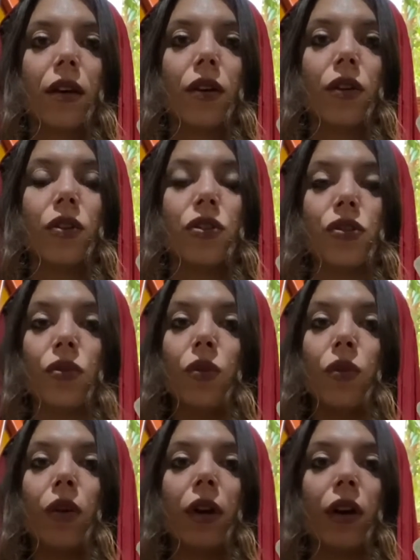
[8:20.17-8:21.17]
to
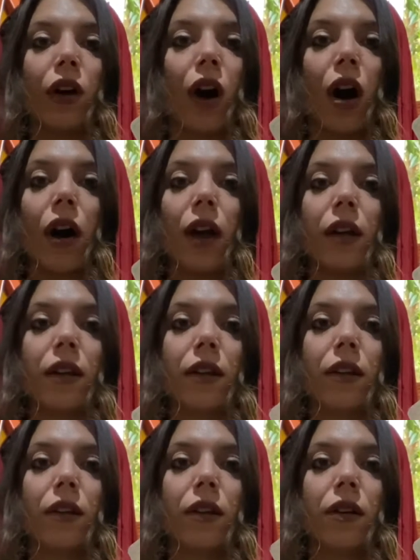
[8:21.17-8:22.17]
God,
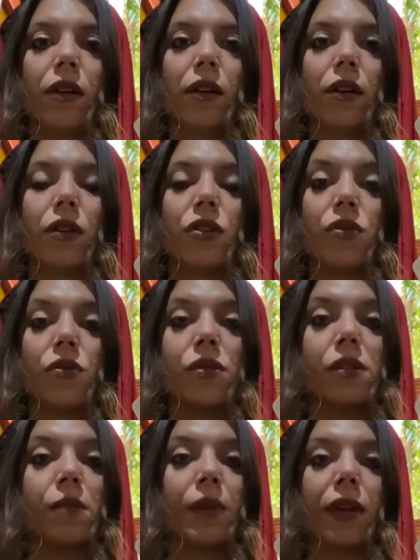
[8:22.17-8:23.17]
to
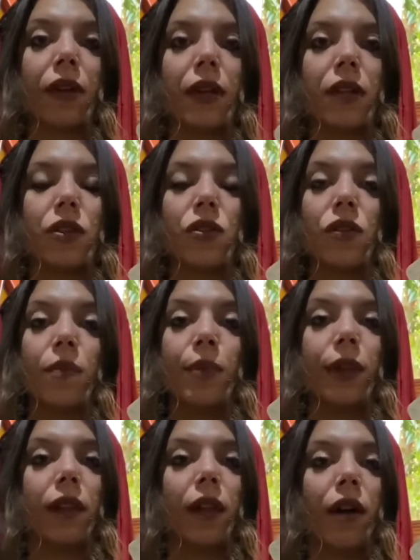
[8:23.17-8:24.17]
Spirit, to the
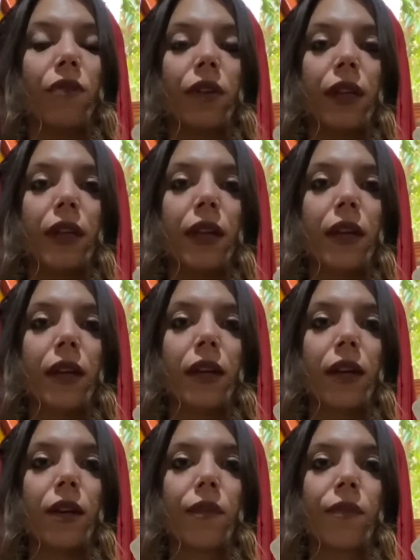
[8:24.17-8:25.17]
beloved,
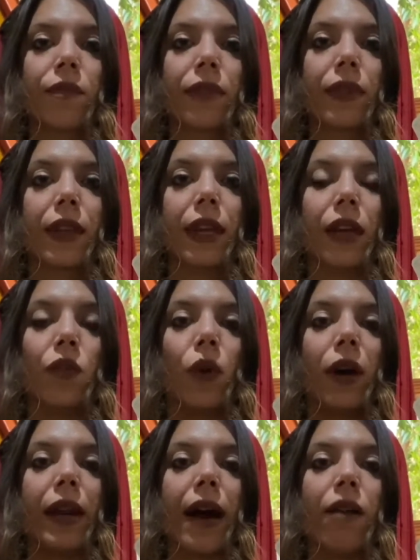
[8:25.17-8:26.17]
in
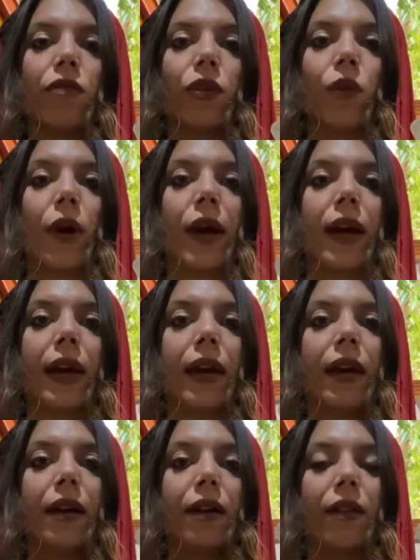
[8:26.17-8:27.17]
whatever way
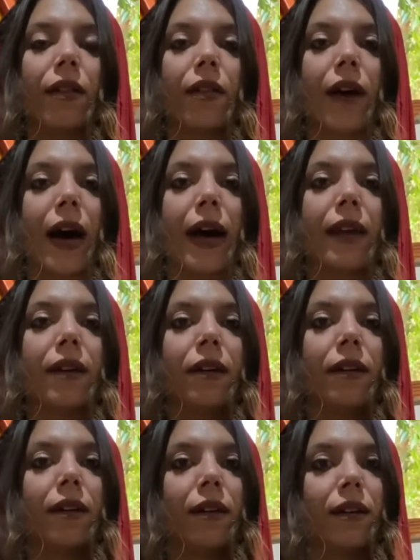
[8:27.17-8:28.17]
that
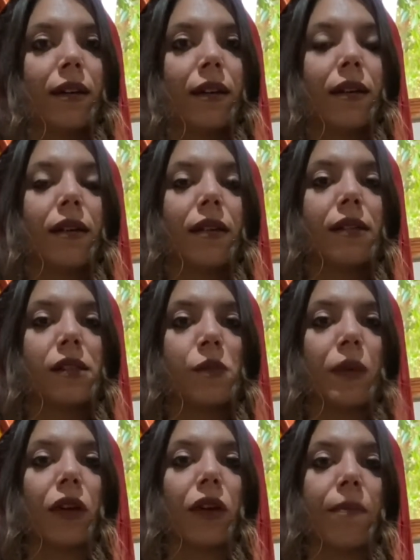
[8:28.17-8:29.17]

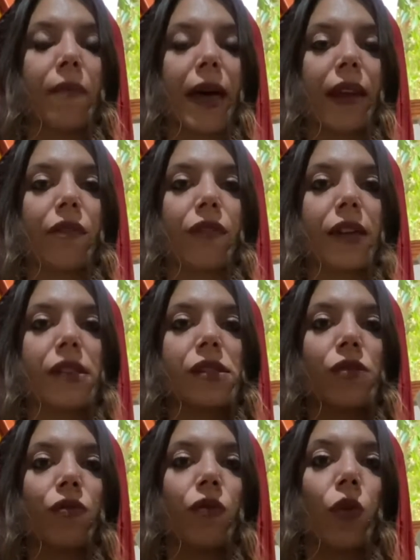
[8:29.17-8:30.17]
Spirit manifests
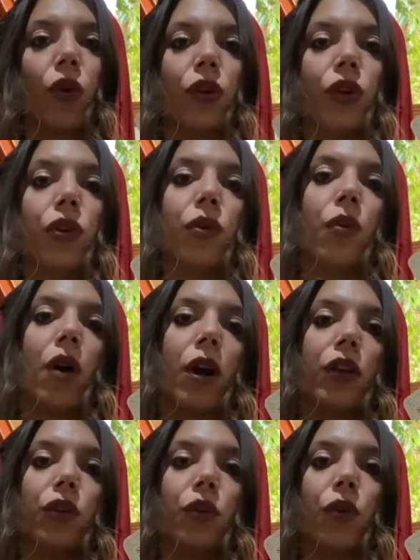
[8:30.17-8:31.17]
for you on
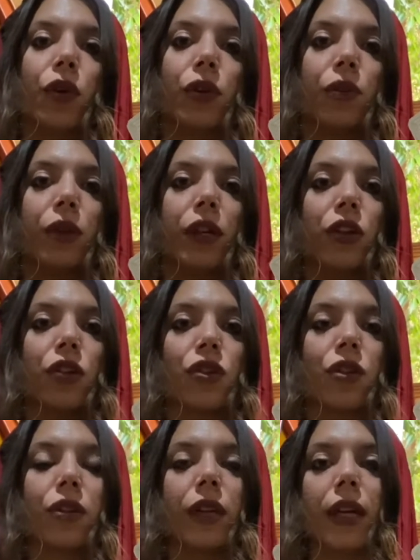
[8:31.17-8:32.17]
your unique
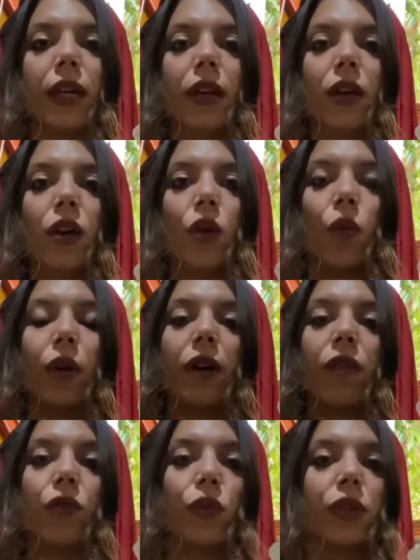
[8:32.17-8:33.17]
journey,
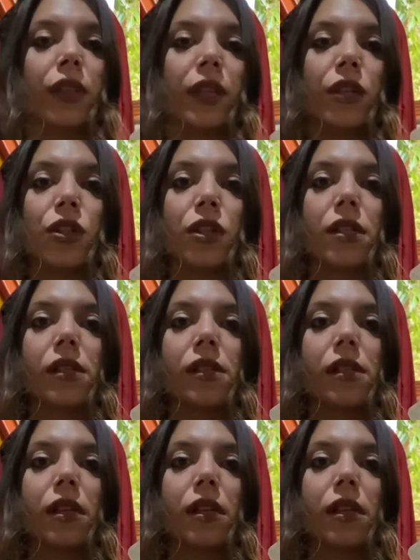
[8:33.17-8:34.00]
whatever religious